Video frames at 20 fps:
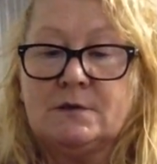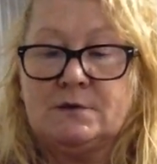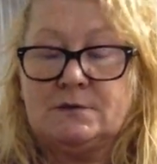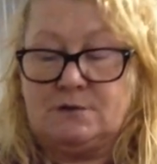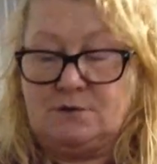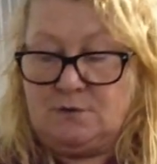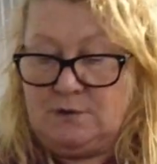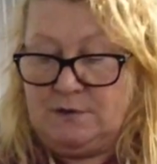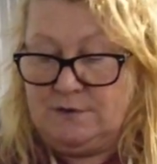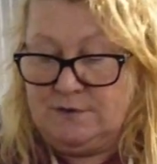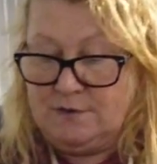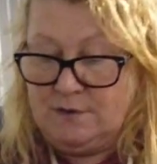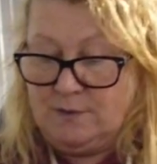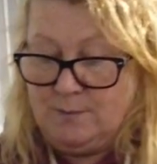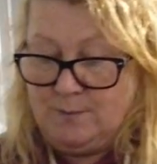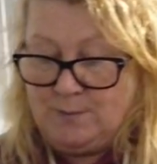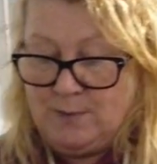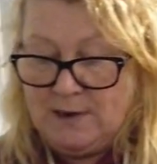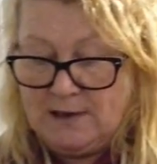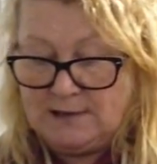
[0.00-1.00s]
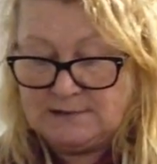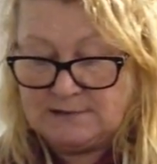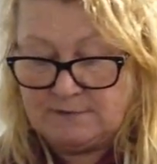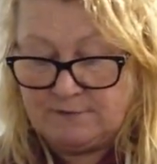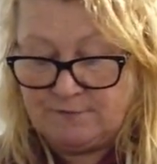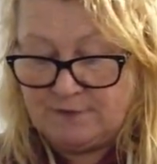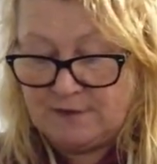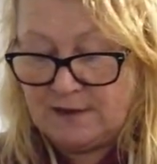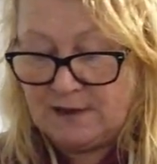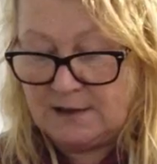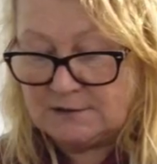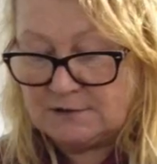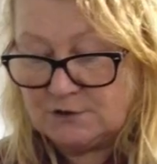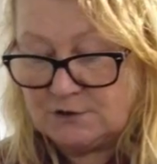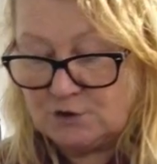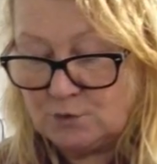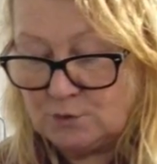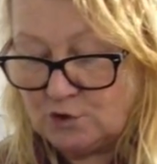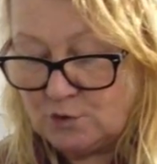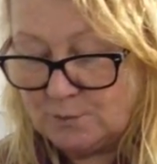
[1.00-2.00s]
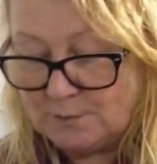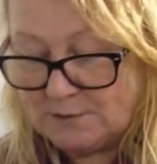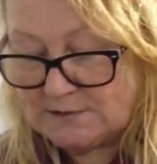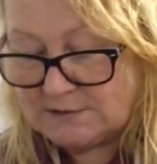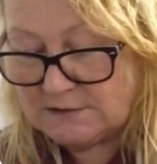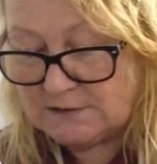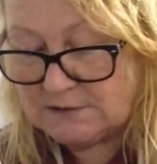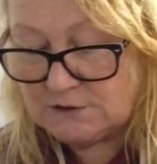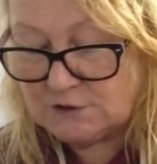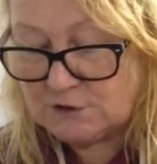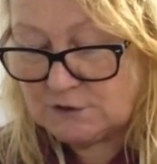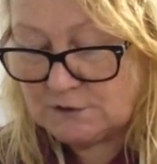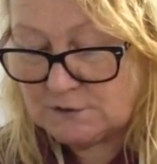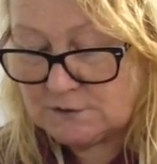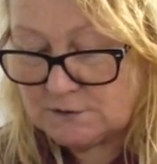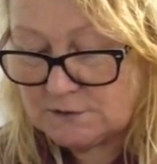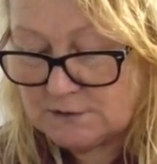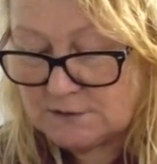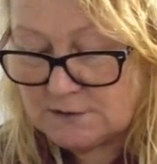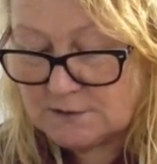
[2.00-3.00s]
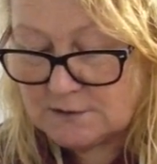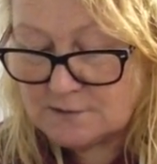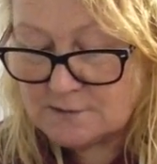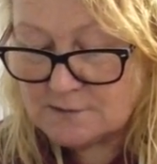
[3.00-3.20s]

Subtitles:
So at the base of that, do a couple of stitches,